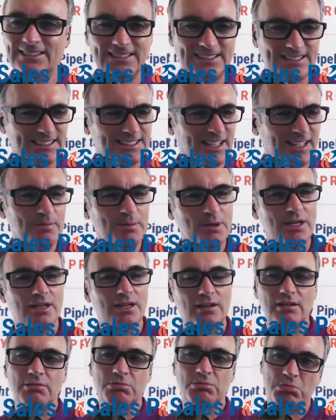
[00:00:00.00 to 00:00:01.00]
Because I'm
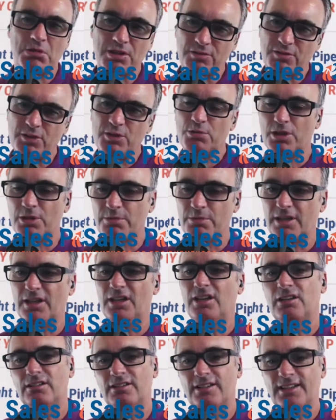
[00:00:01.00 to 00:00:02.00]
here, and if you want to be here,